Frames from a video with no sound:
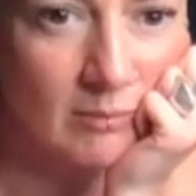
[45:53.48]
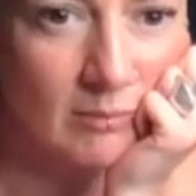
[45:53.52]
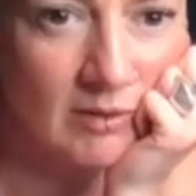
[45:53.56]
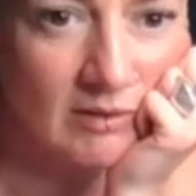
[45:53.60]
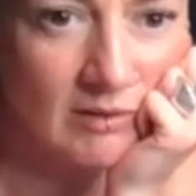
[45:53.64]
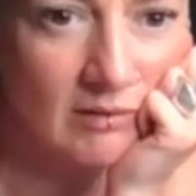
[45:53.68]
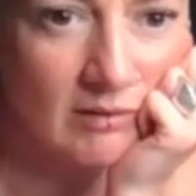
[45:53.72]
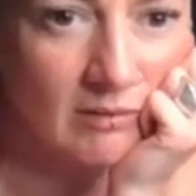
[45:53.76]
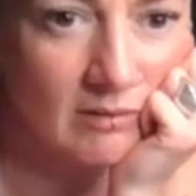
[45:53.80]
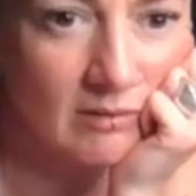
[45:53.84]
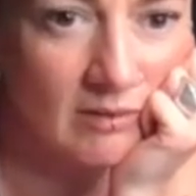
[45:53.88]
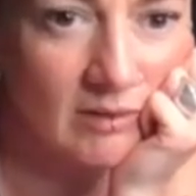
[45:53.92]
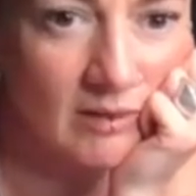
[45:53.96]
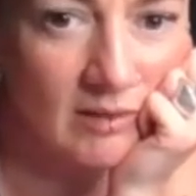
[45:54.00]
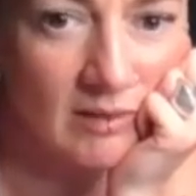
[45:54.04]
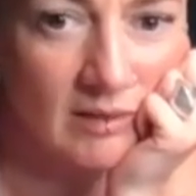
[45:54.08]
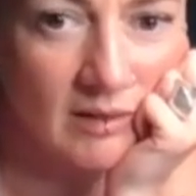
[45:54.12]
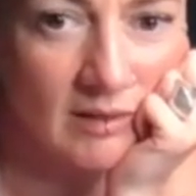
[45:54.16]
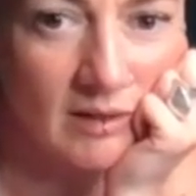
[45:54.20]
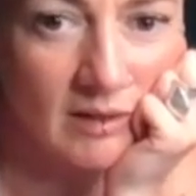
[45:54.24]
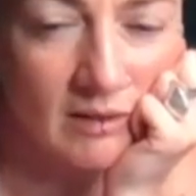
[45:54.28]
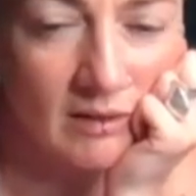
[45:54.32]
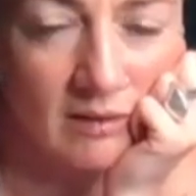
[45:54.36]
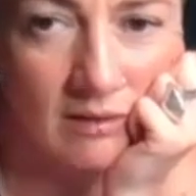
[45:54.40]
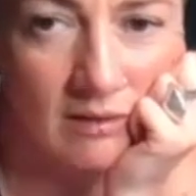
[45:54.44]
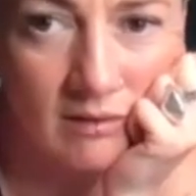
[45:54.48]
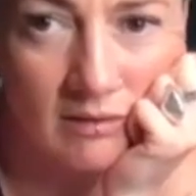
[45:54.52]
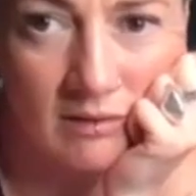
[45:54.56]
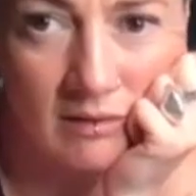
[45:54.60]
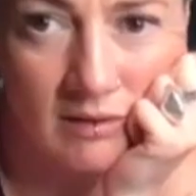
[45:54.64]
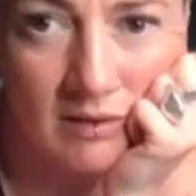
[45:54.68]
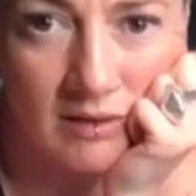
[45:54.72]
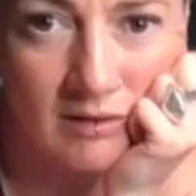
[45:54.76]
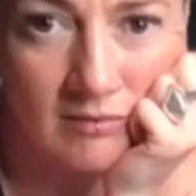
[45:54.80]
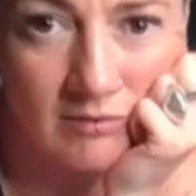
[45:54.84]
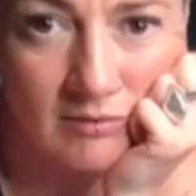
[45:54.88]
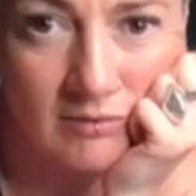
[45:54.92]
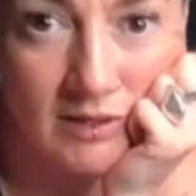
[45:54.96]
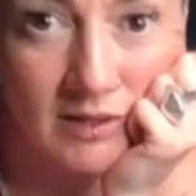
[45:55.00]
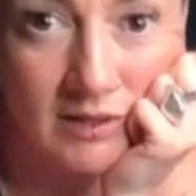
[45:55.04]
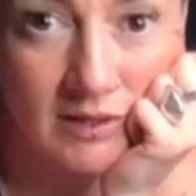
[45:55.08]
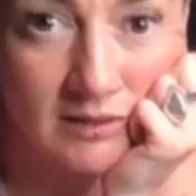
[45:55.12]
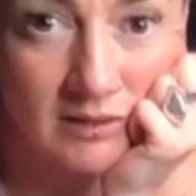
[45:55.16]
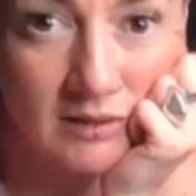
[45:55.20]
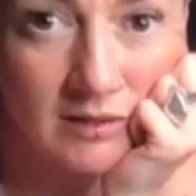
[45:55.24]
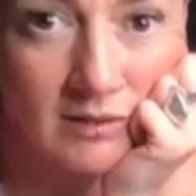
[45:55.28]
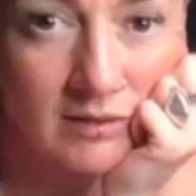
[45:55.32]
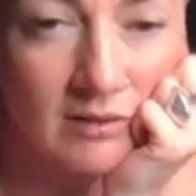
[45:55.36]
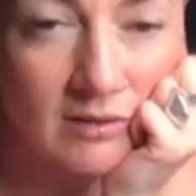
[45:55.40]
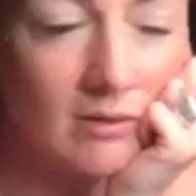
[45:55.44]
room. I don't think they are. I haven't
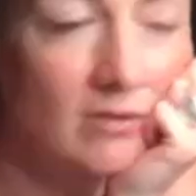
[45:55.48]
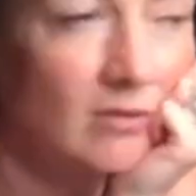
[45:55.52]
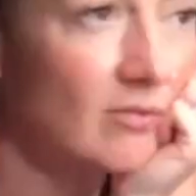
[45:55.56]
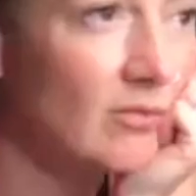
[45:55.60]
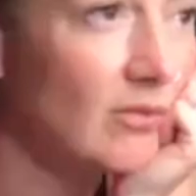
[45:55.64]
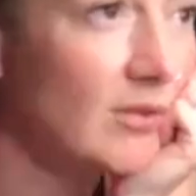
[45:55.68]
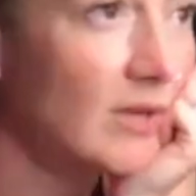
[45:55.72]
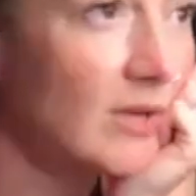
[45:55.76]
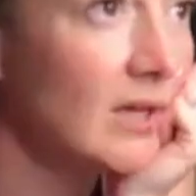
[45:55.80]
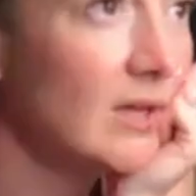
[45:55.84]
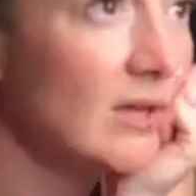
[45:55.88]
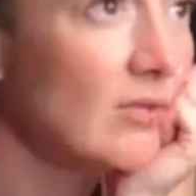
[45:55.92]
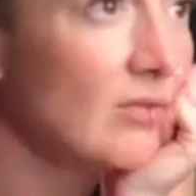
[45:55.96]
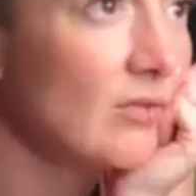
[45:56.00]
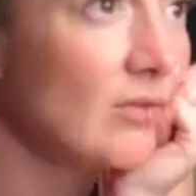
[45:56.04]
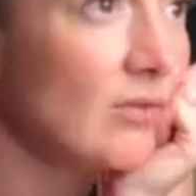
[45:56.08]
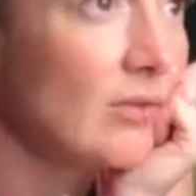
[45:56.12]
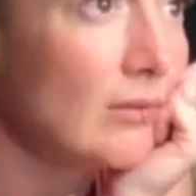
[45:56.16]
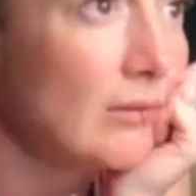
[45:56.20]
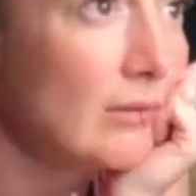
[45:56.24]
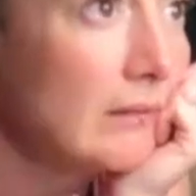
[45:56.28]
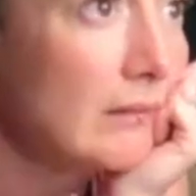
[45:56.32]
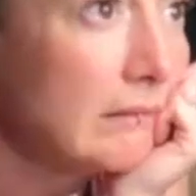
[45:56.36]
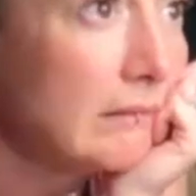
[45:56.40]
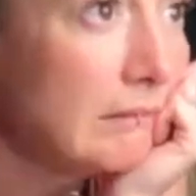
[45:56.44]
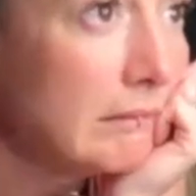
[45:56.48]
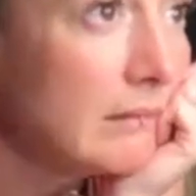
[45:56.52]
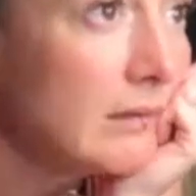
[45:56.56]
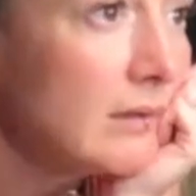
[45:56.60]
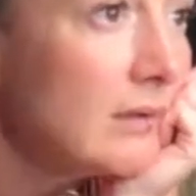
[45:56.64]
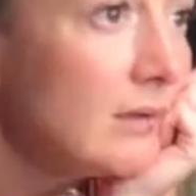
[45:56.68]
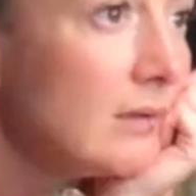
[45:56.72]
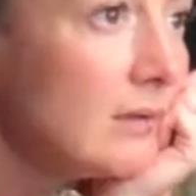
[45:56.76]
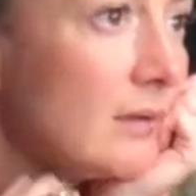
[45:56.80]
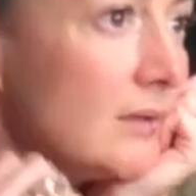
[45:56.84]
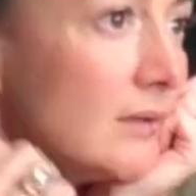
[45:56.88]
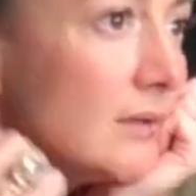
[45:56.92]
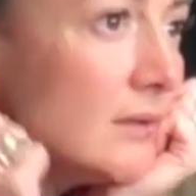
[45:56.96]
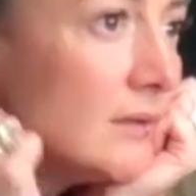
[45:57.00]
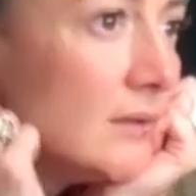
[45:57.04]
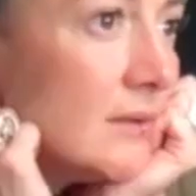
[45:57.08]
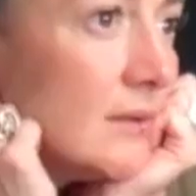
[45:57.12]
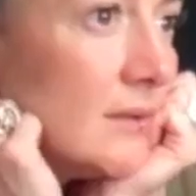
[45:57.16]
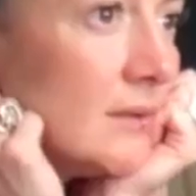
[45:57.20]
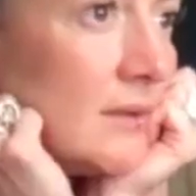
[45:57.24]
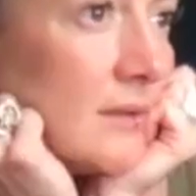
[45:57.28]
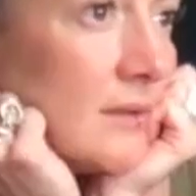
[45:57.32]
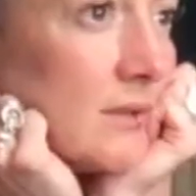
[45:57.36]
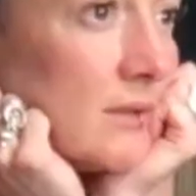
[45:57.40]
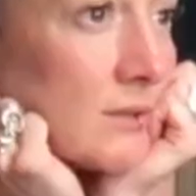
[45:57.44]
had any notifications.
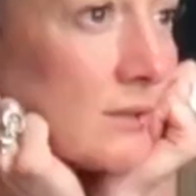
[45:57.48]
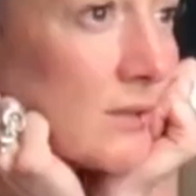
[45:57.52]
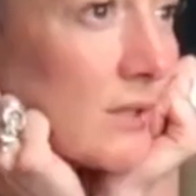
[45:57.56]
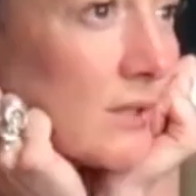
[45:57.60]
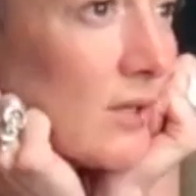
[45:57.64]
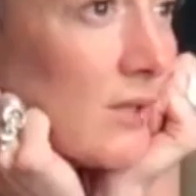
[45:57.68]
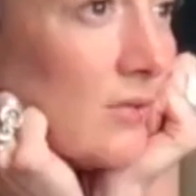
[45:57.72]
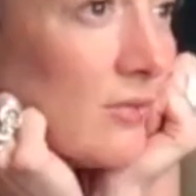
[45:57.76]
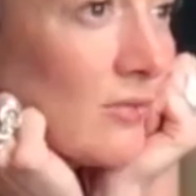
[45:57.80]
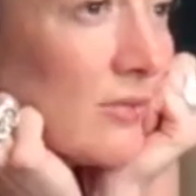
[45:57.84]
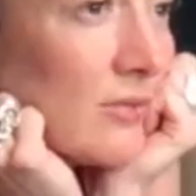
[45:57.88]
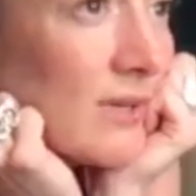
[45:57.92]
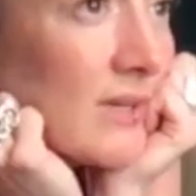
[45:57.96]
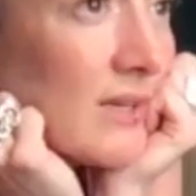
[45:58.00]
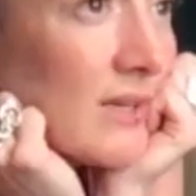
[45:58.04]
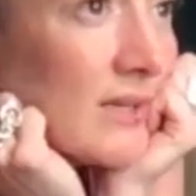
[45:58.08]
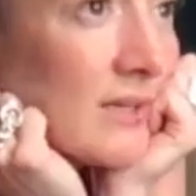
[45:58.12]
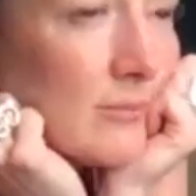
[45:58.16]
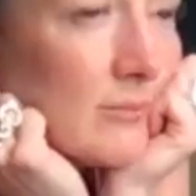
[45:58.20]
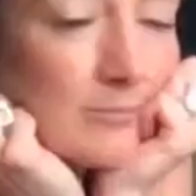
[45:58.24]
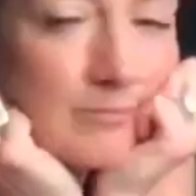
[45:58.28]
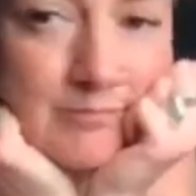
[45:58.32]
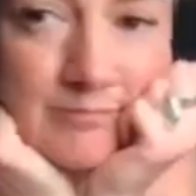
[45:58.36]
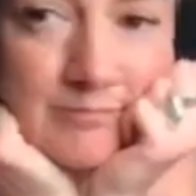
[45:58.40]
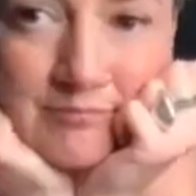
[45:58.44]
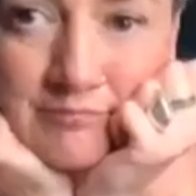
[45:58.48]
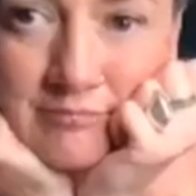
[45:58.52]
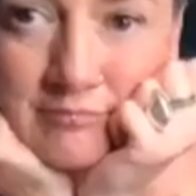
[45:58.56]
But hopefully.